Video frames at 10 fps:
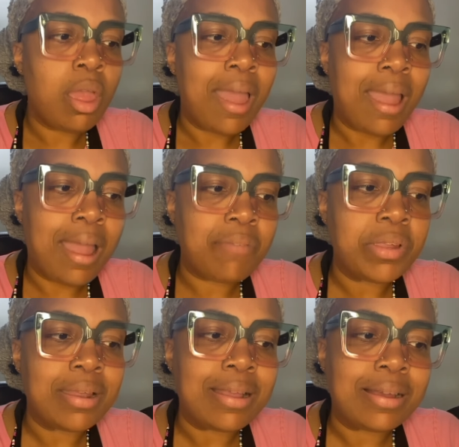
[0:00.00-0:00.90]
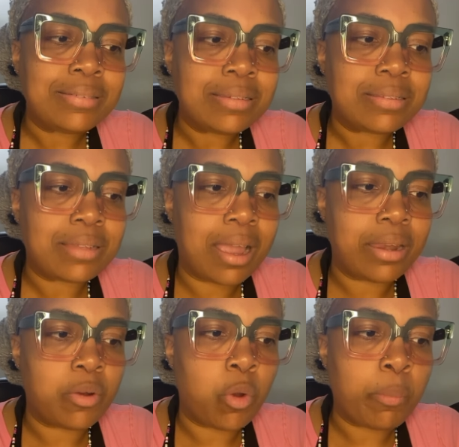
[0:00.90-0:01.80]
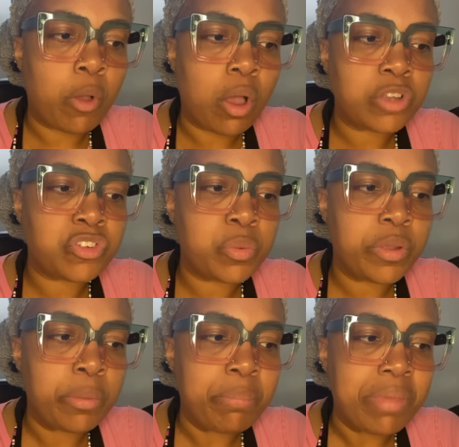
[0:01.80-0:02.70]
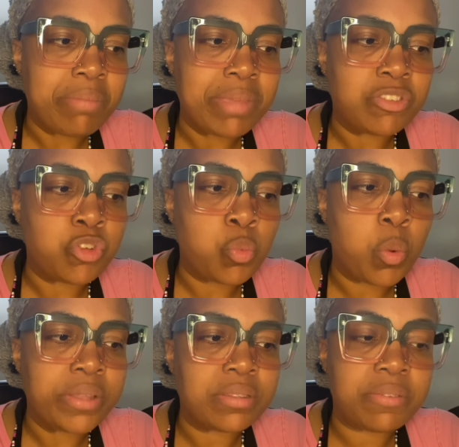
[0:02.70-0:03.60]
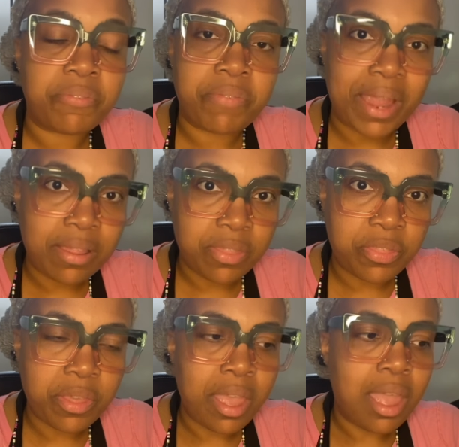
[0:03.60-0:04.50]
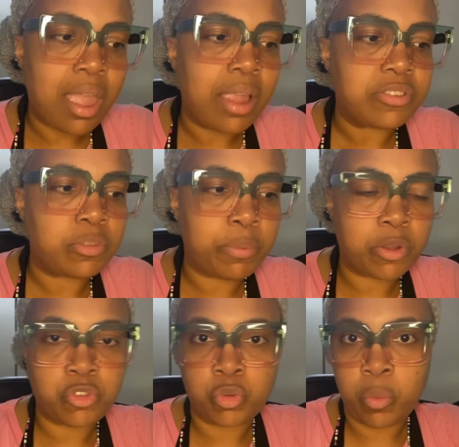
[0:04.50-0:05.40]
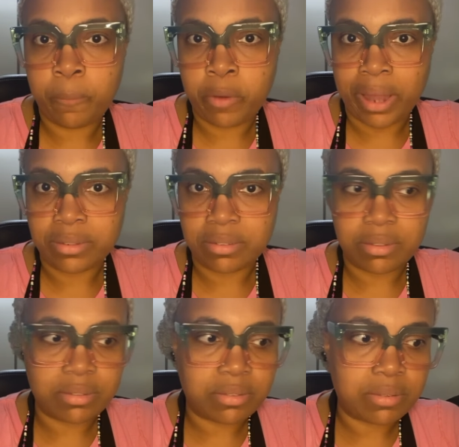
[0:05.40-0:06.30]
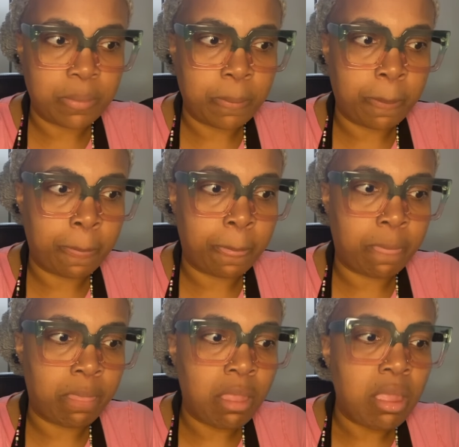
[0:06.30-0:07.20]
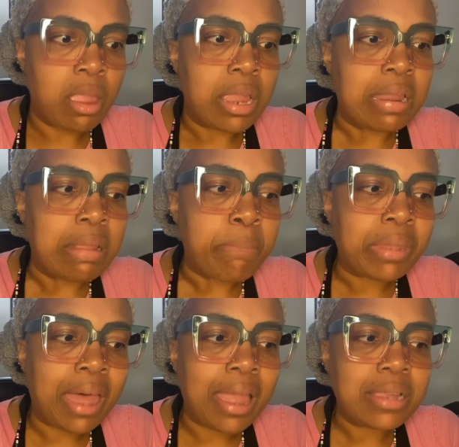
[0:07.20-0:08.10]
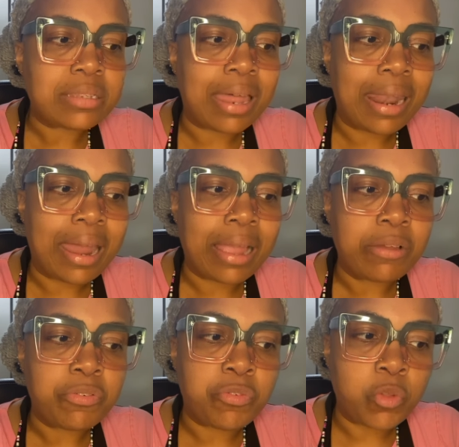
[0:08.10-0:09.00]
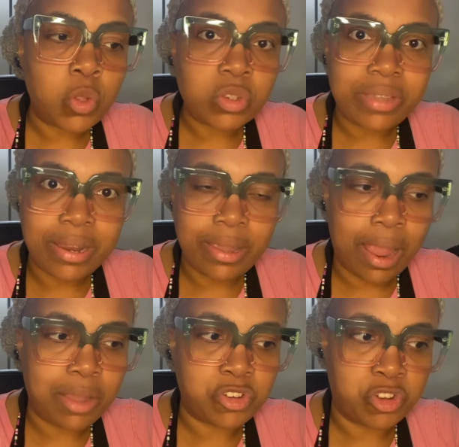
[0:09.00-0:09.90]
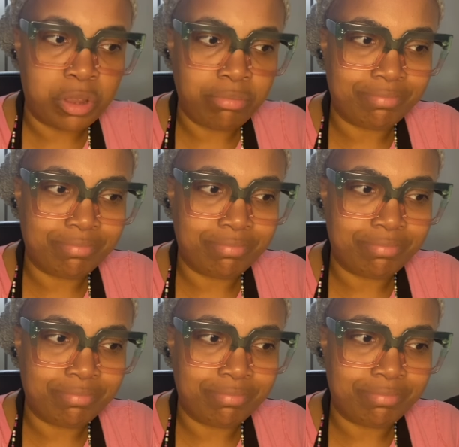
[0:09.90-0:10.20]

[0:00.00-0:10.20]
having an undecided or partial commitment to one's faith and spiritual practices. It implies a lack of full dedication